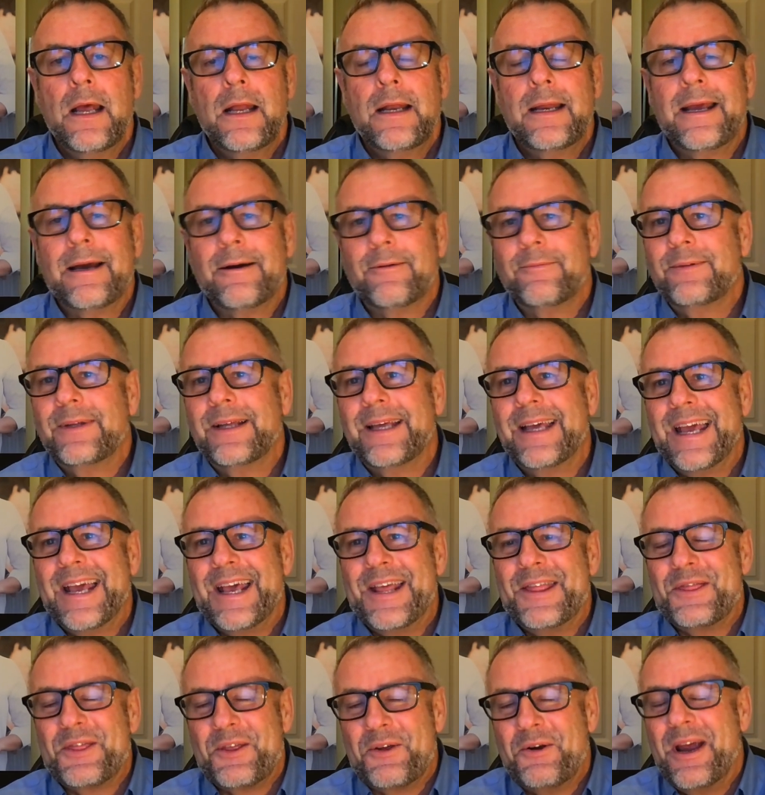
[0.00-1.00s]
Now,
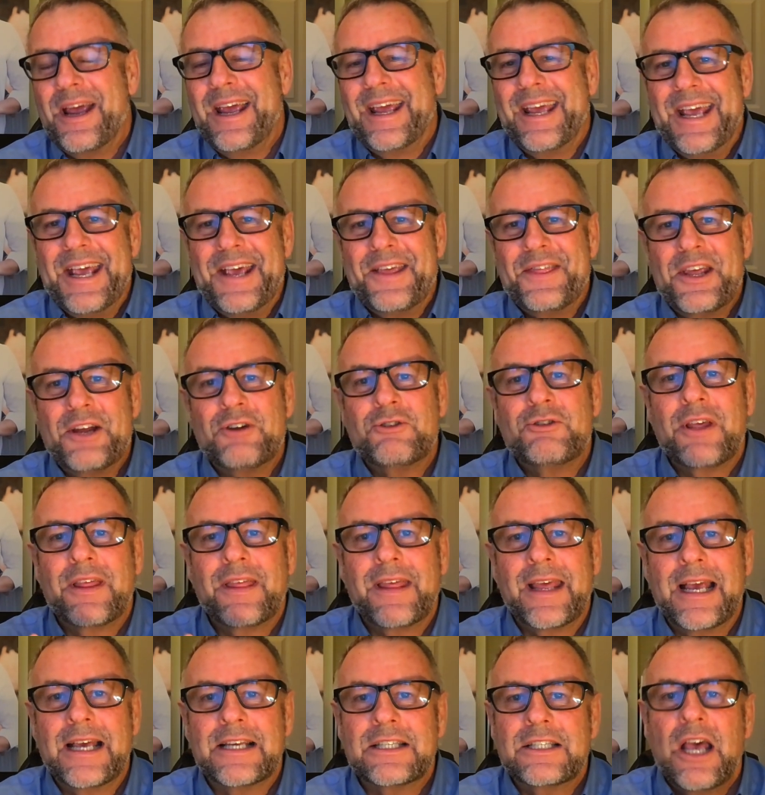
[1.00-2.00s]
the interesting
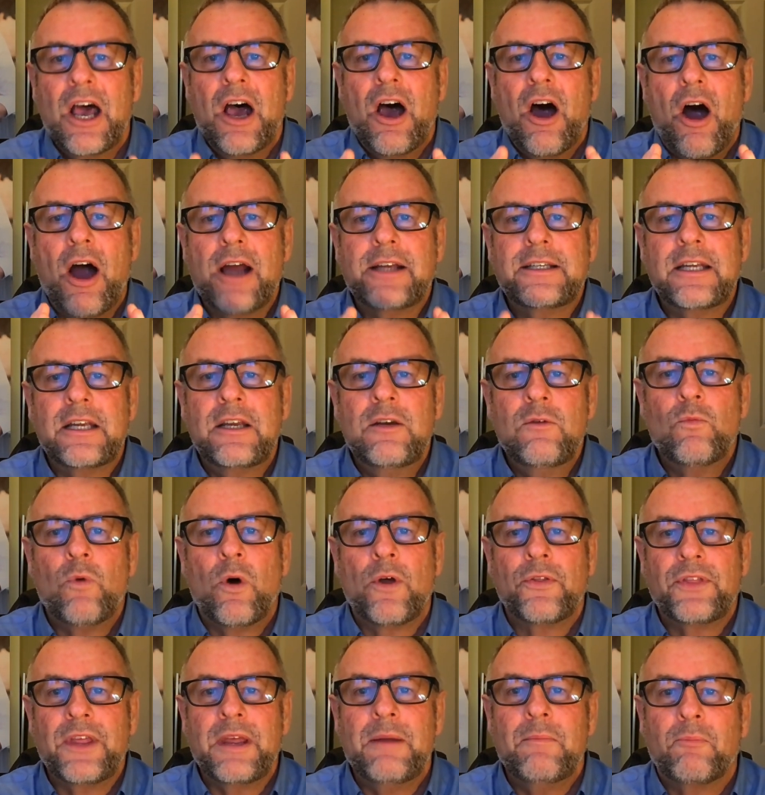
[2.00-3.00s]
thing is, I didn't
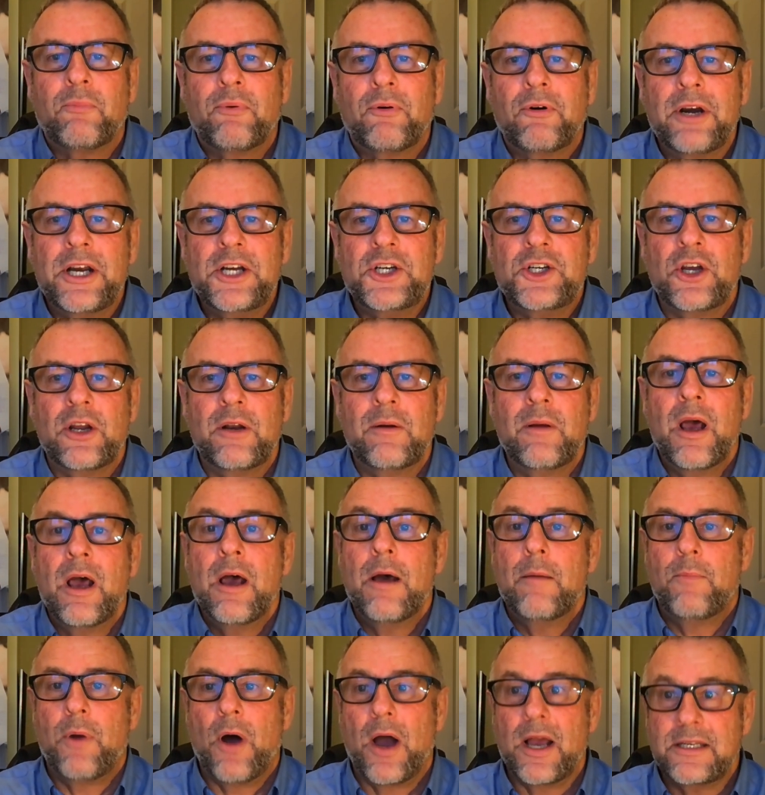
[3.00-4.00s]
want them pressured
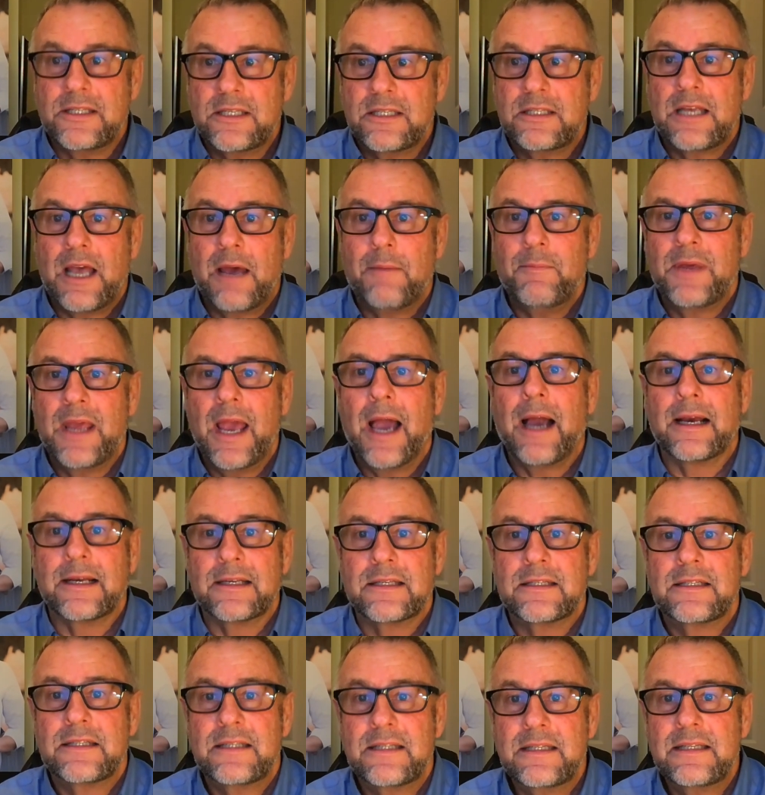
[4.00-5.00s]
by some young
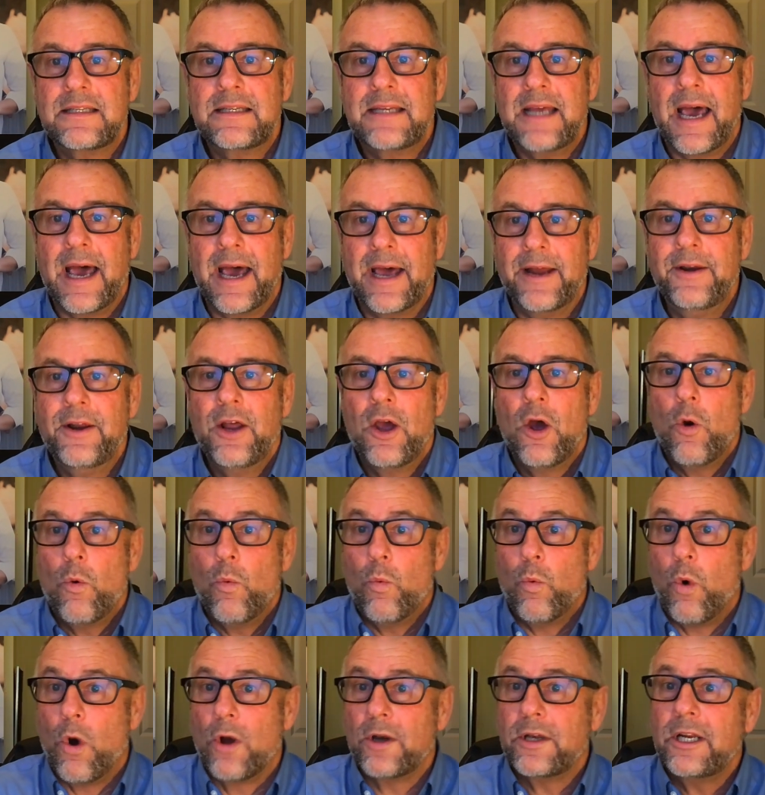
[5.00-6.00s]
stud
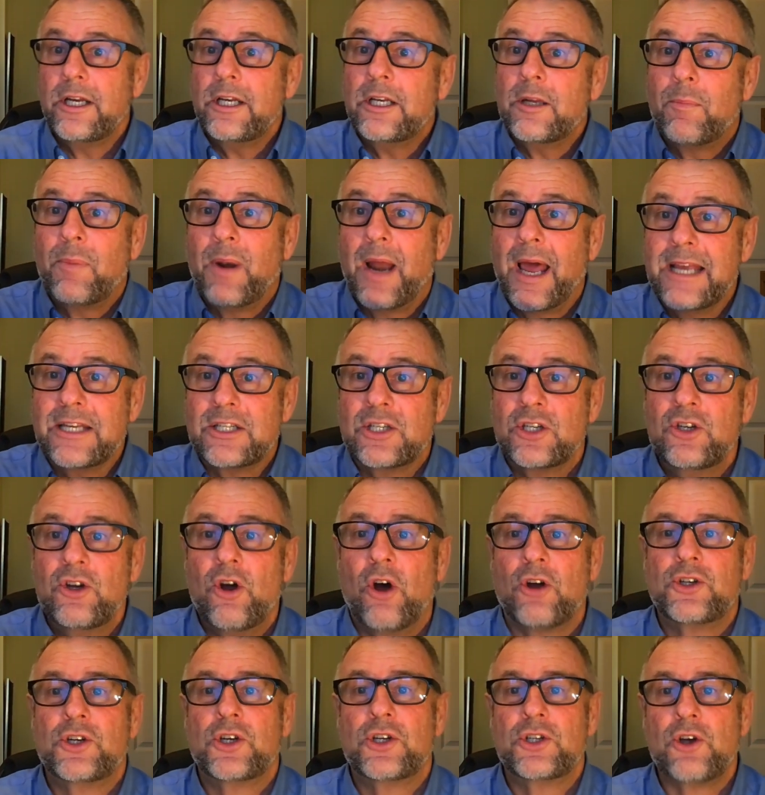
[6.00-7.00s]
wanting to place
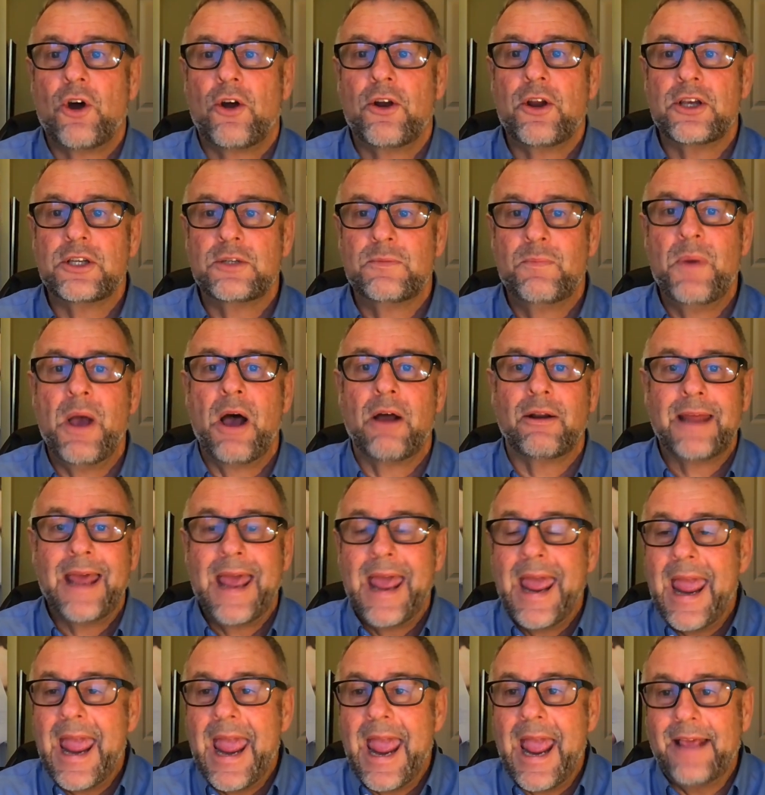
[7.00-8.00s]
notches on his belt
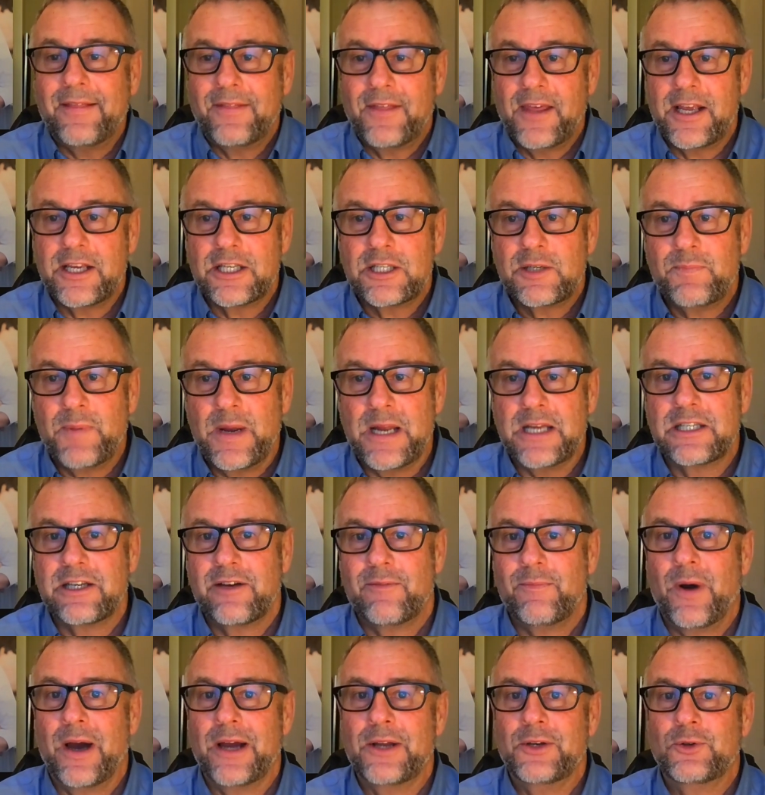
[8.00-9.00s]
at the expense
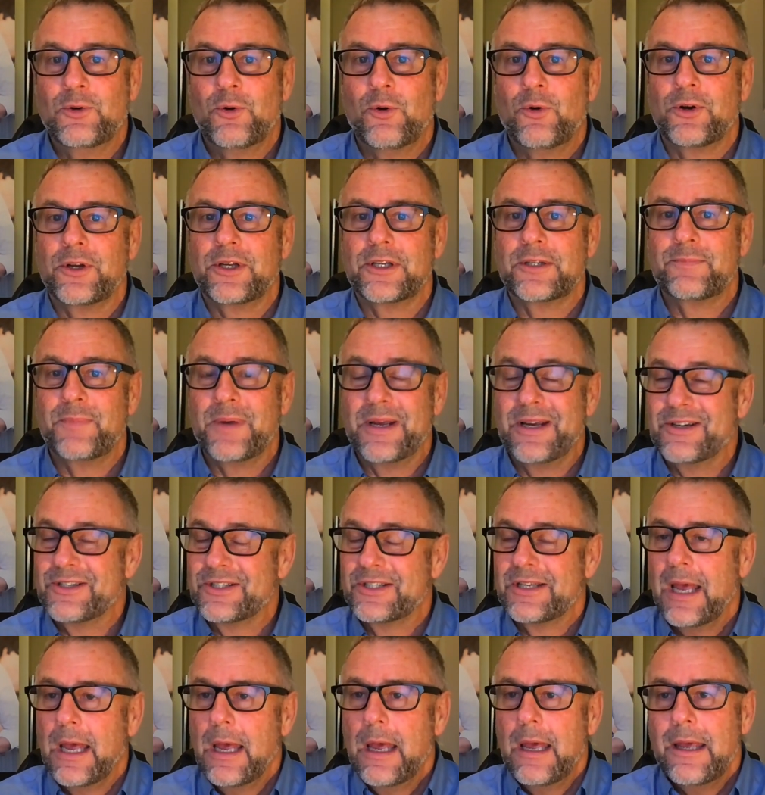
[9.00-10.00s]
of my daughters,
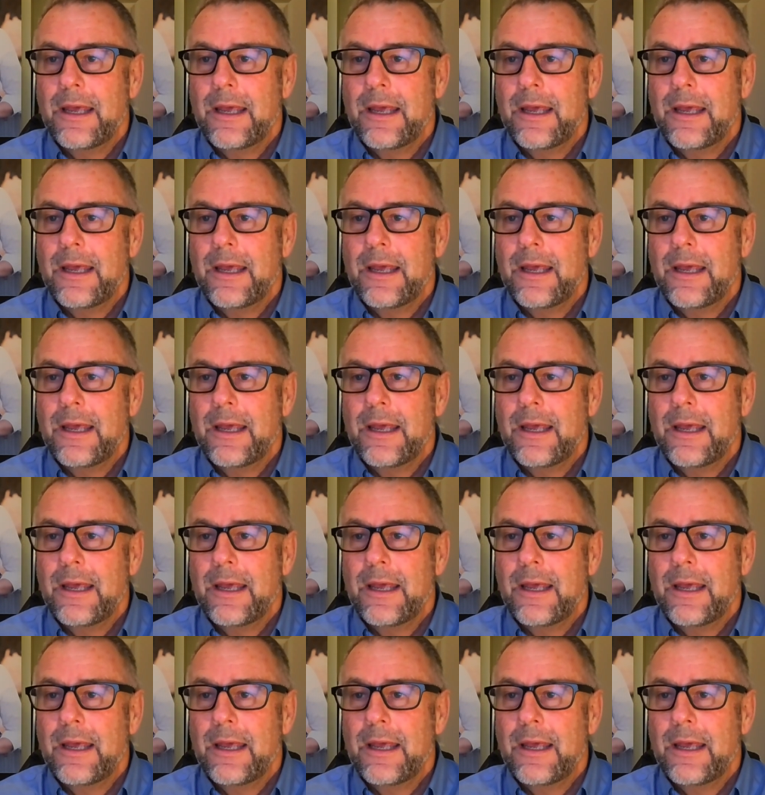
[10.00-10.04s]
because,